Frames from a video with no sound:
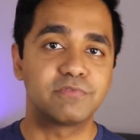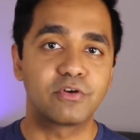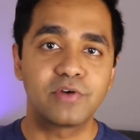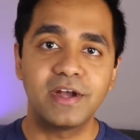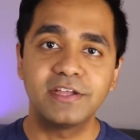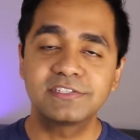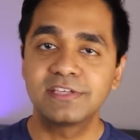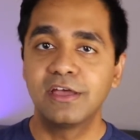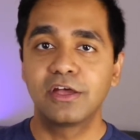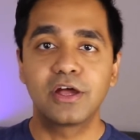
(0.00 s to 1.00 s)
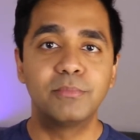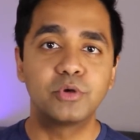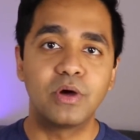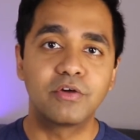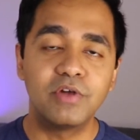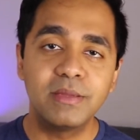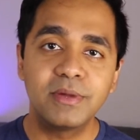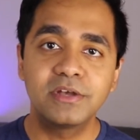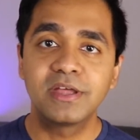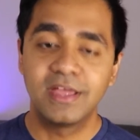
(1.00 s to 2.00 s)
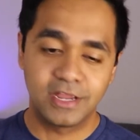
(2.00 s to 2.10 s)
for credits, come to agreement,